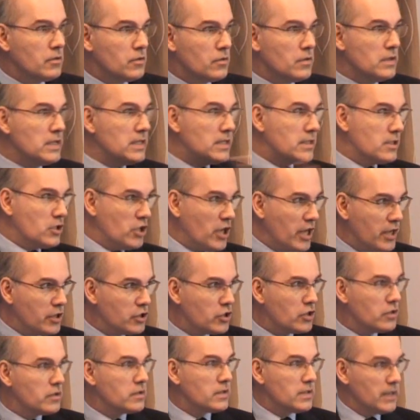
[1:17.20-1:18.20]
to these
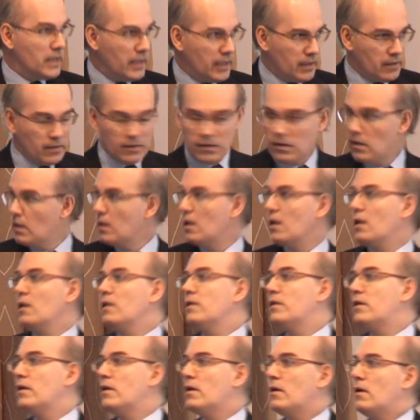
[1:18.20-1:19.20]
changes in
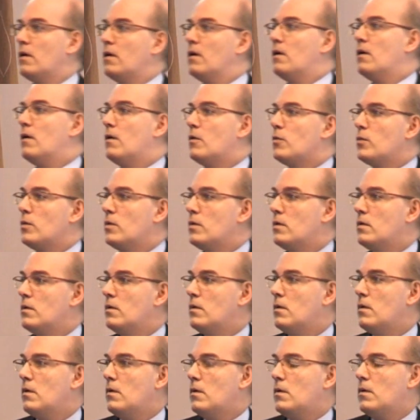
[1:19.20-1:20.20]
the uh,
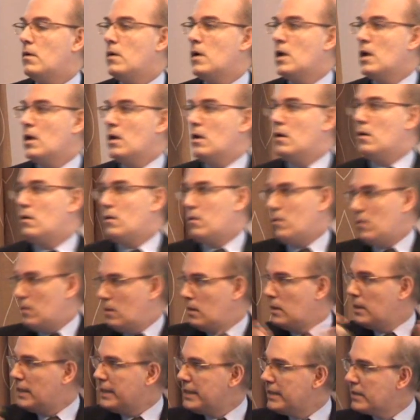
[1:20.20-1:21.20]

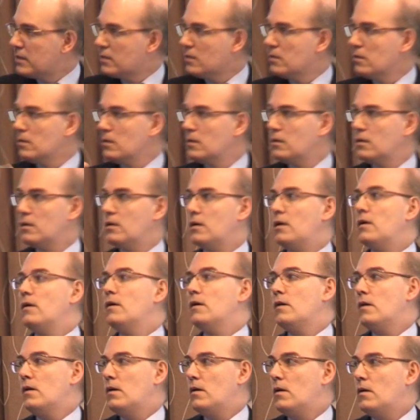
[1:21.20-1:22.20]
uh legal uh,
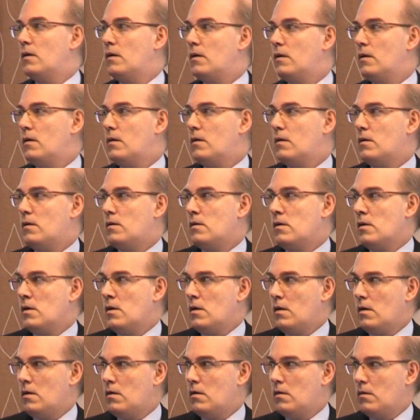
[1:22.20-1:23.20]
uh,
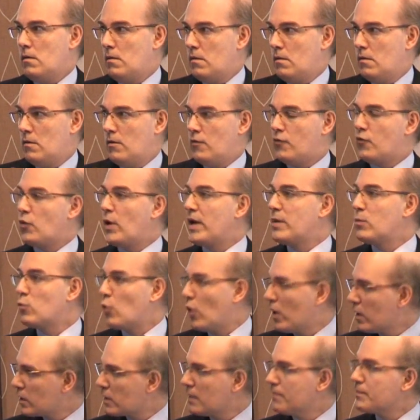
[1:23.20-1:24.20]

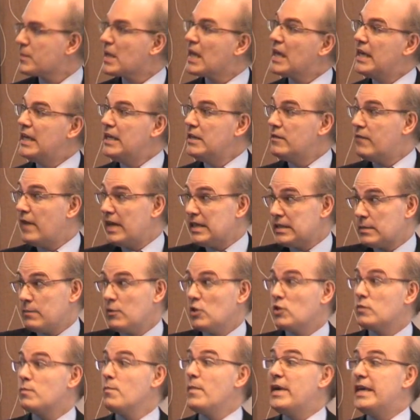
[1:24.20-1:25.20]
framework.
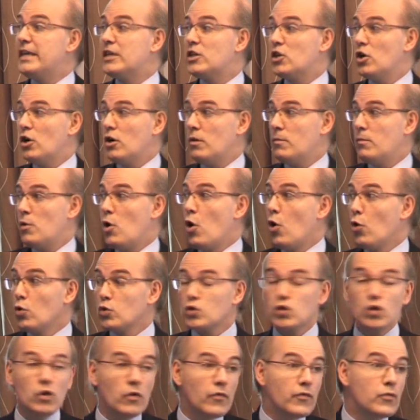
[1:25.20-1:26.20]
Investment may come
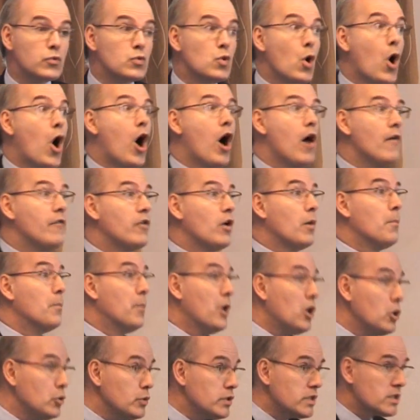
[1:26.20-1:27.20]
also through other
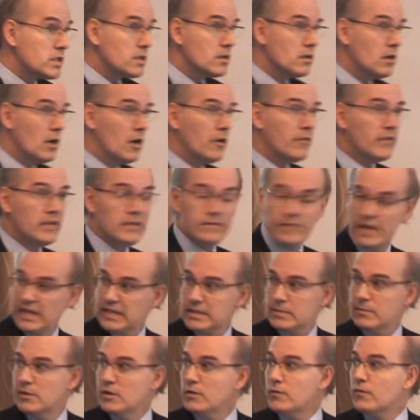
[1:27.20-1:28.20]
modes of
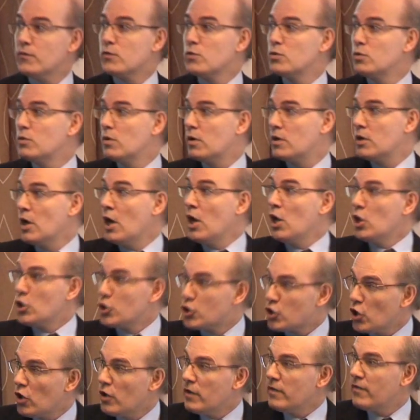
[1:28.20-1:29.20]
investment, through
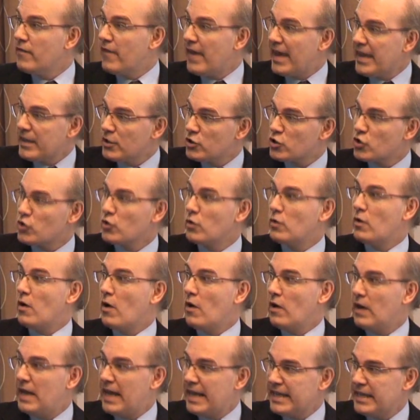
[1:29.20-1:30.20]
joint venture
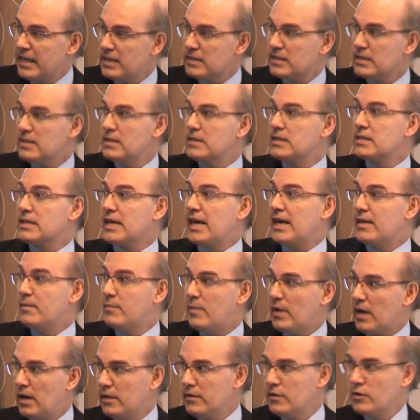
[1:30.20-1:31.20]
alliances
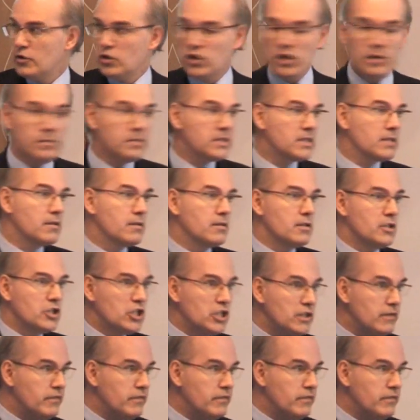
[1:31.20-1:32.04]
and partnerships,